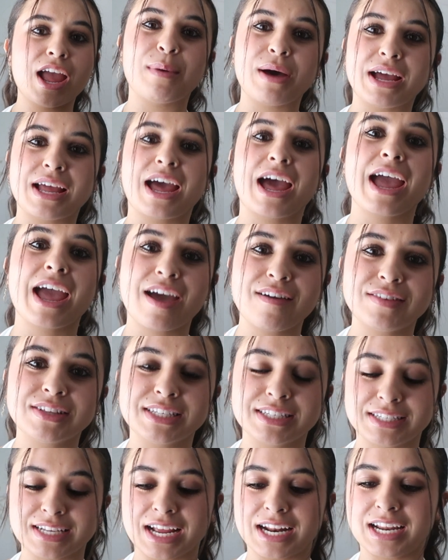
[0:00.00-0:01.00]
But I haven't
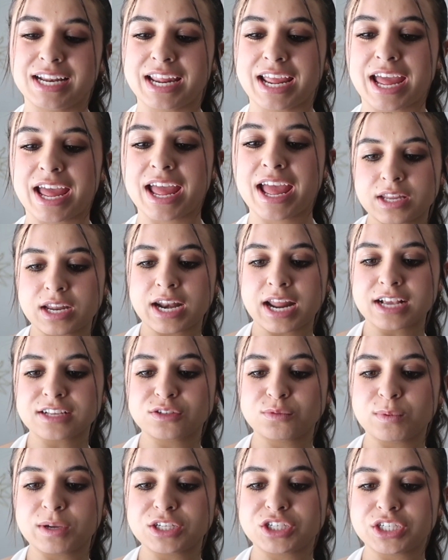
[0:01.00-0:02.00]
decided yet. The
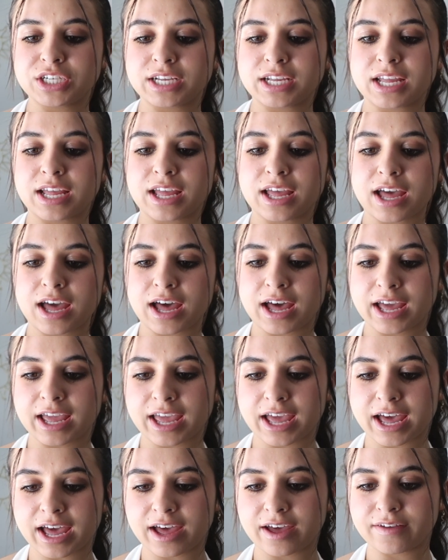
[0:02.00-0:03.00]
next widget, I
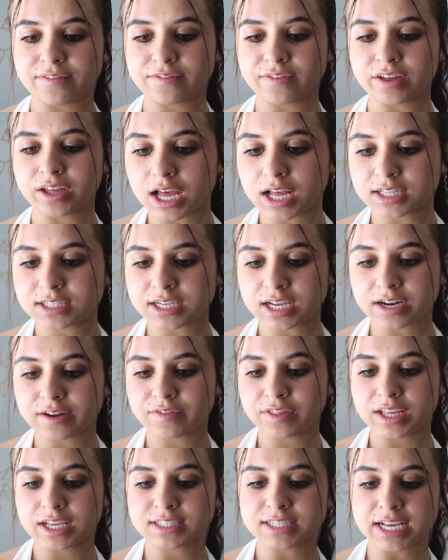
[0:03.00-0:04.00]
have a ton
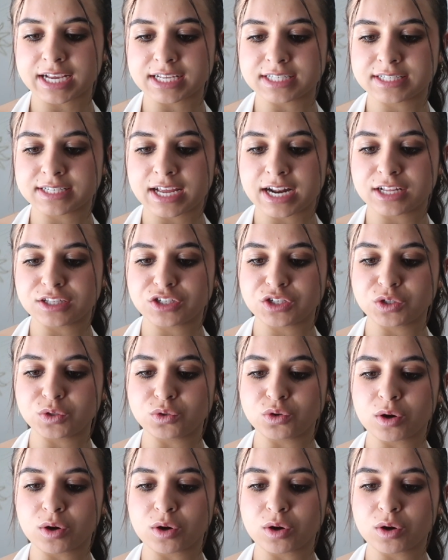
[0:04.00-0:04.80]
of things I can set it to.